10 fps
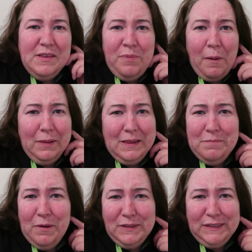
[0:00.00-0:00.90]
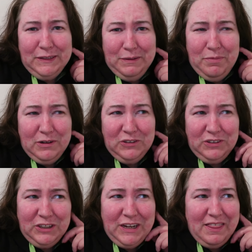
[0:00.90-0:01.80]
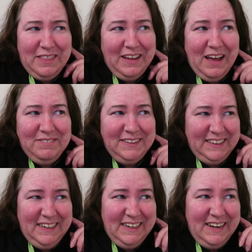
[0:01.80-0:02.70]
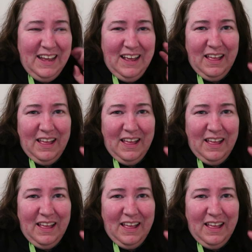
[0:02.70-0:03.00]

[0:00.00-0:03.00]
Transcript: It's probably the most stunning production I think I've seen,